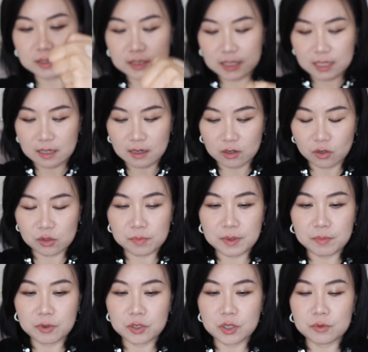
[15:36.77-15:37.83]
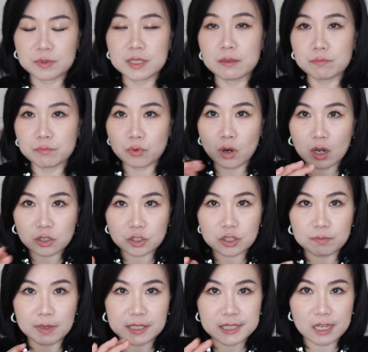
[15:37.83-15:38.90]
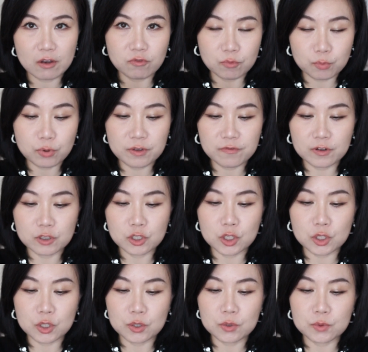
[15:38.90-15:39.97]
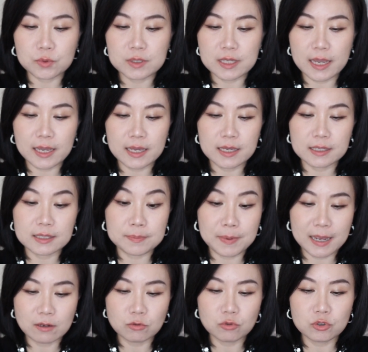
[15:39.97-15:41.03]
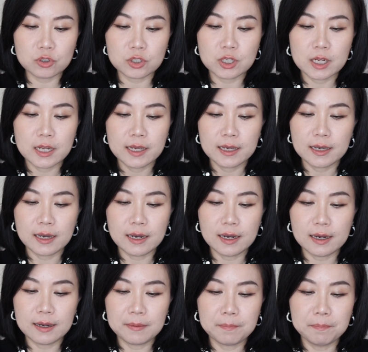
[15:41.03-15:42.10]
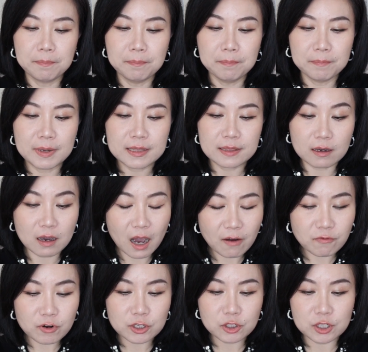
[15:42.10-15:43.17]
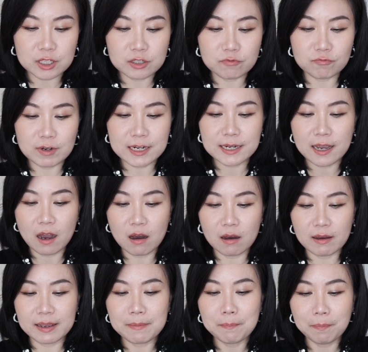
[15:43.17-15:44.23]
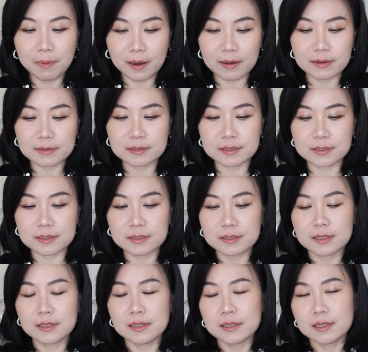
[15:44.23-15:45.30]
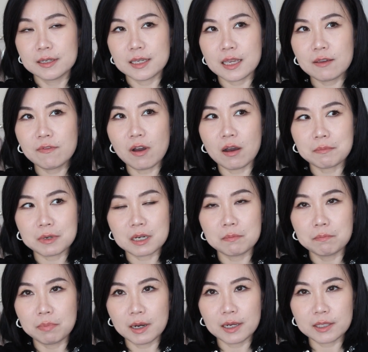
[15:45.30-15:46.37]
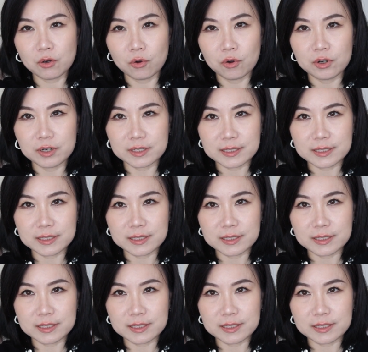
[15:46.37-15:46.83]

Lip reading: seen a lot of people using brush. Myself prefer to use a sponge. The coverage is really high, but even on combined oily